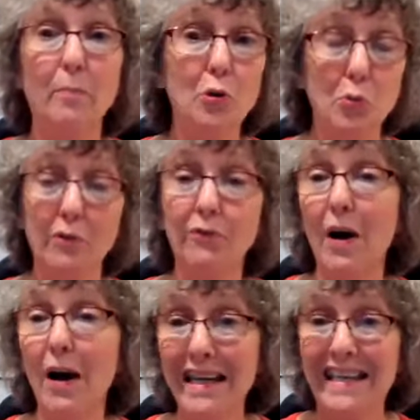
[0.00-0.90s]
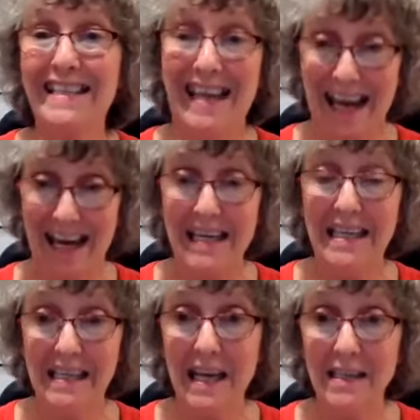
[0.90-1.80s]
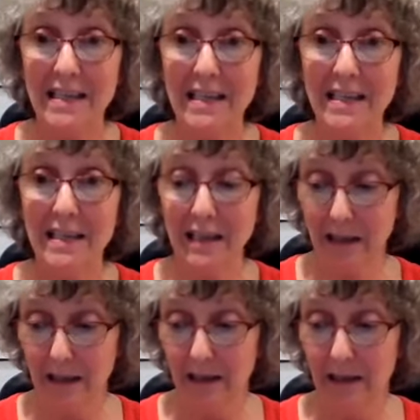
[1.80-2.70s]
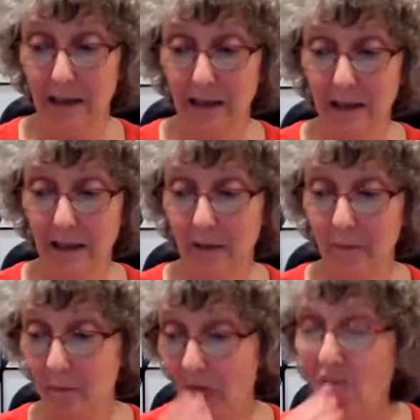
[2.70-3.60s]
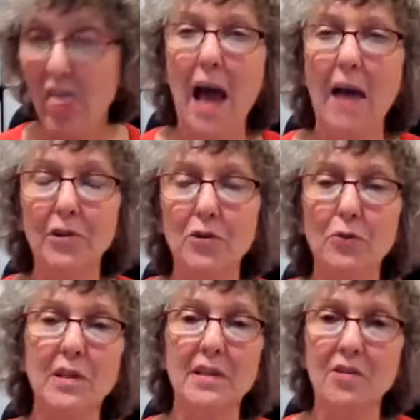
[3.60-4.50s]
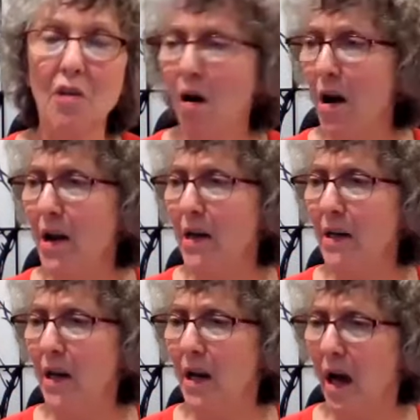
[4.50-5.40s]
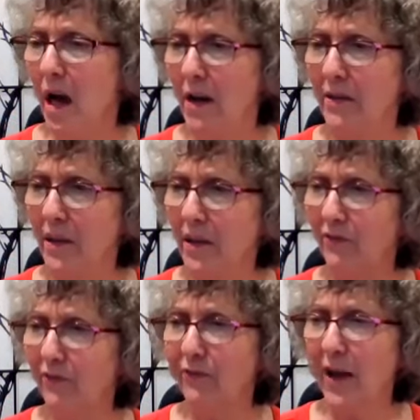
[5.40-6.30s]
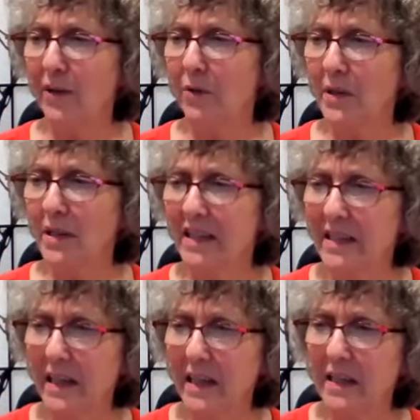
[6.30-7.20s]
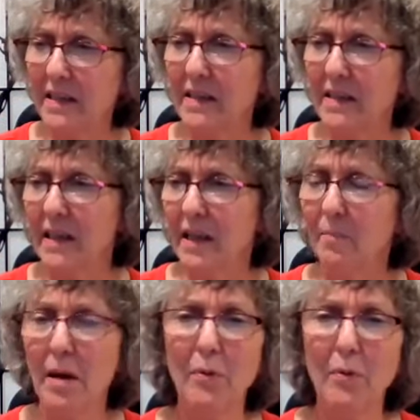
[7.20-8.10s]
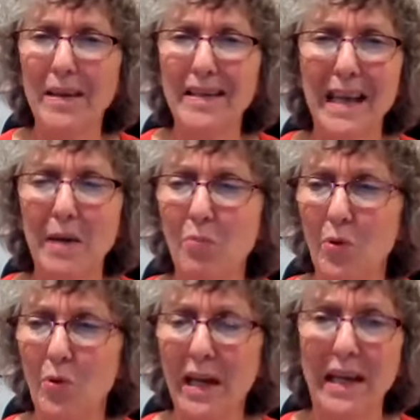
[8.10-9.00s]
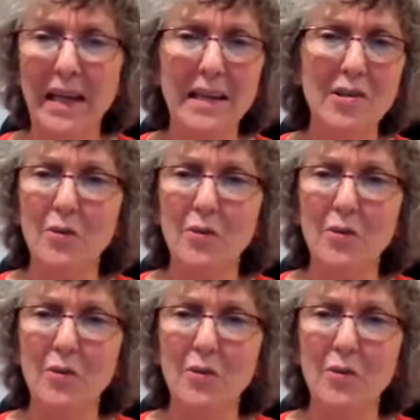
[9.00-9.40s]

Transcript: The Purify is 8 cents. Lavender is 9. I think fennel is 6. Peppermint is 8.8.